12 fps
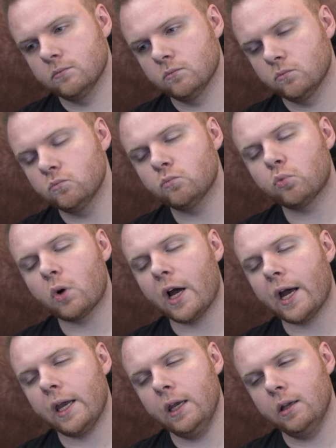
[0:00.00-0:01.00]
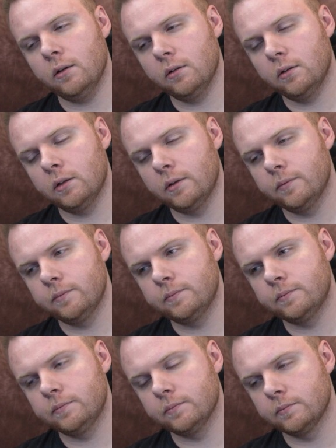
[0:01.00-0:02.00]

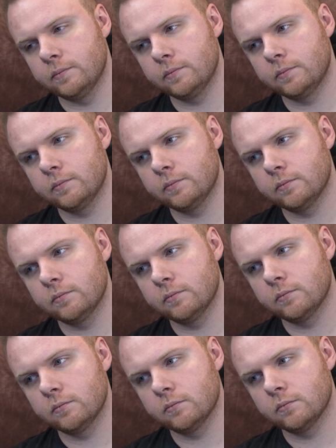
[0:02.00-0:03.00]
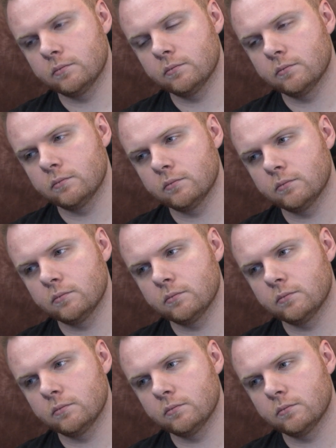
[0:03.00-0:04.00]

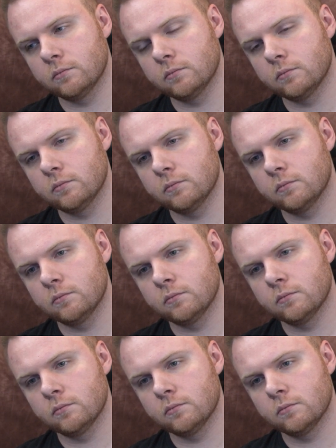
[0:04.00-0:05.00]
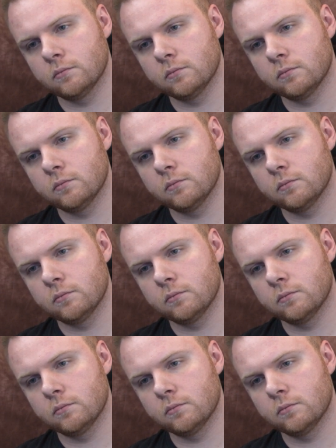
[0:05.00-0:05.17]
[no speech]